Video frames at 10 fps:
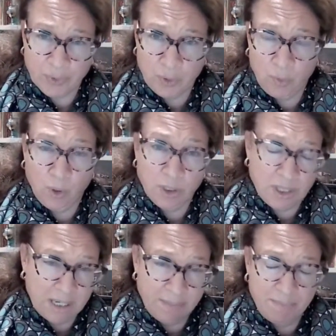who worked
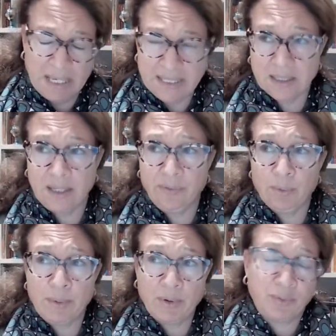on it basically from
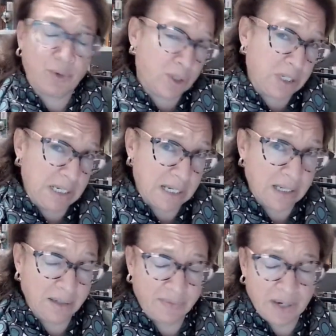about
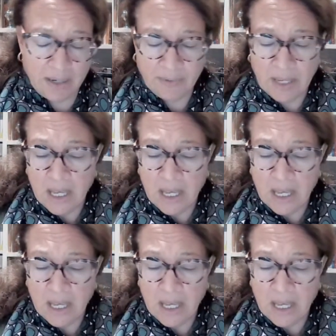1495